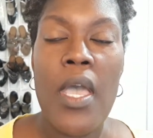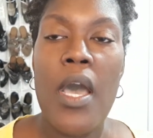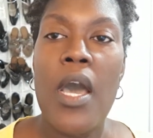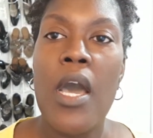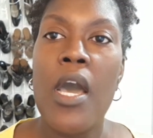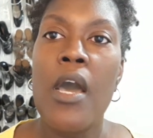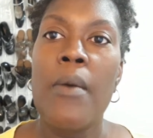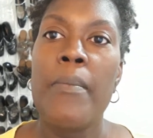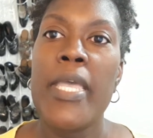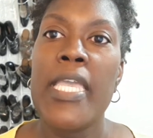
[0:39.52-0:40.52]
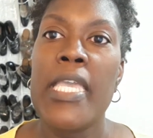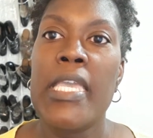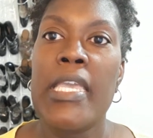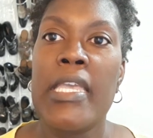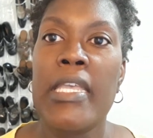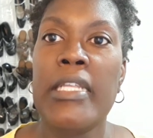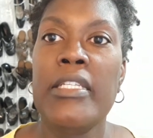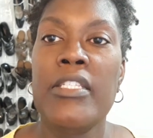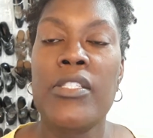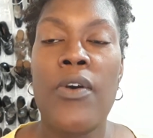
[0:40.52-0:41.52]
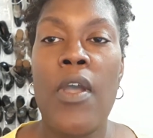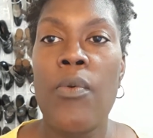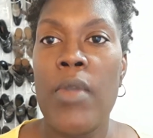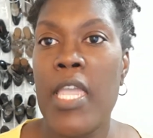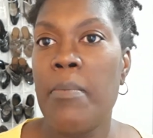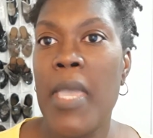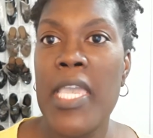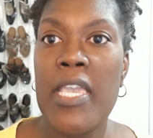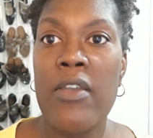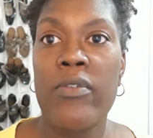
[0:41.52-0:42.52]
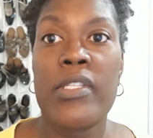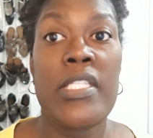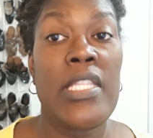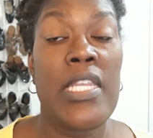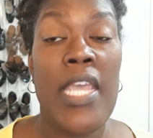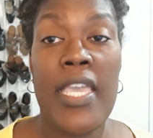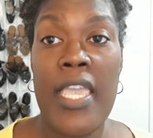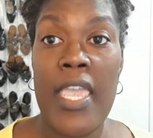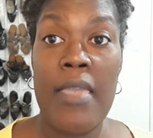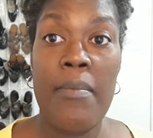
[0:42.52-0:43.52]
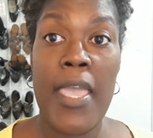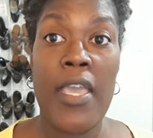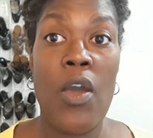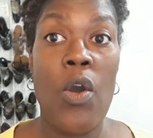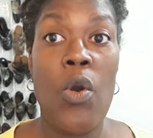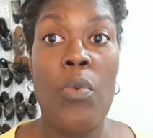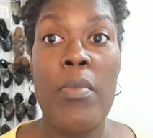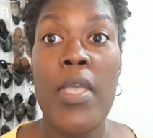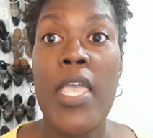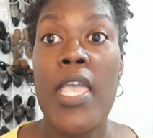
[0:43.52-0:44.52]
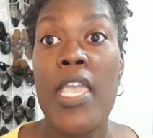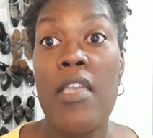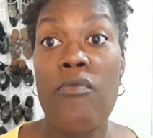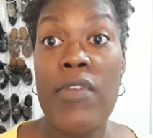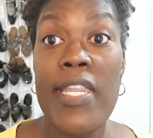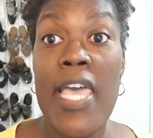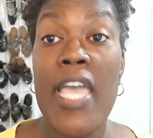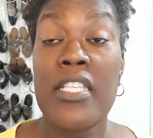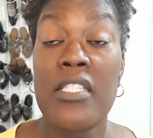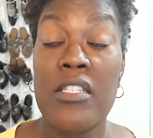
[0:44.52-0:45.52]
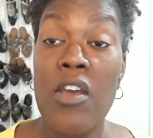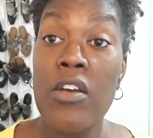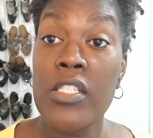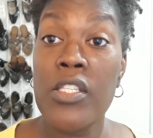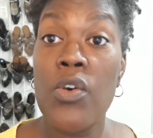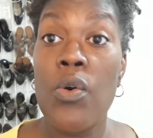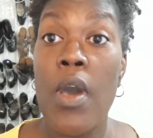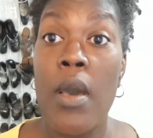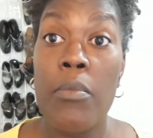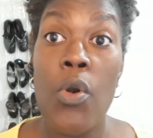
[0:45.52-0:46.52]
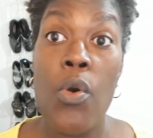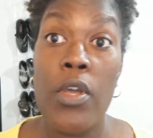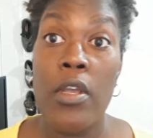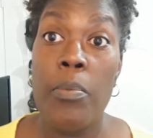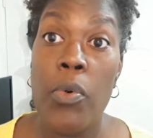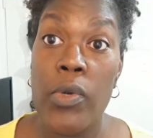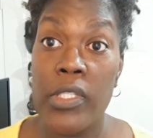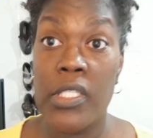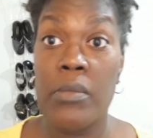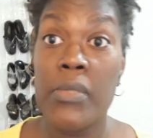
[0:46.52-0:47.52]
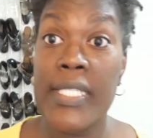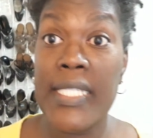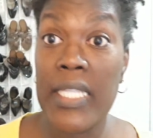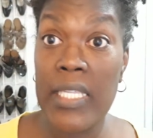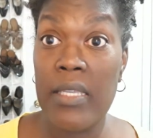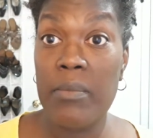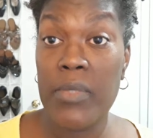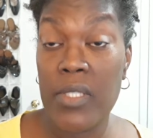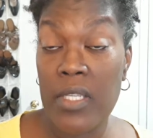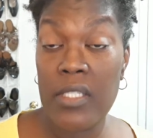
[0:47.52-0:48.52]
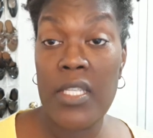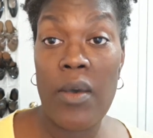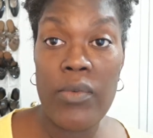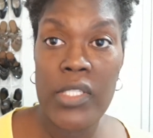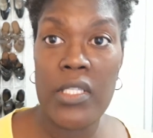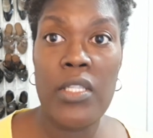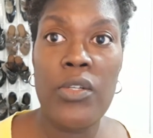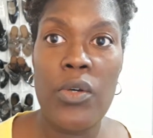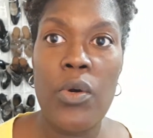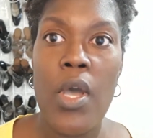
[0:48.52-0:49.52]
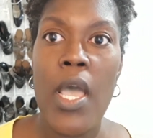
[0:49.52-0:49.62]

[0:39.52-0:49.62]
And so I ran my errands and then I came back home and relaxed and also caught up on some sleeps because I was a little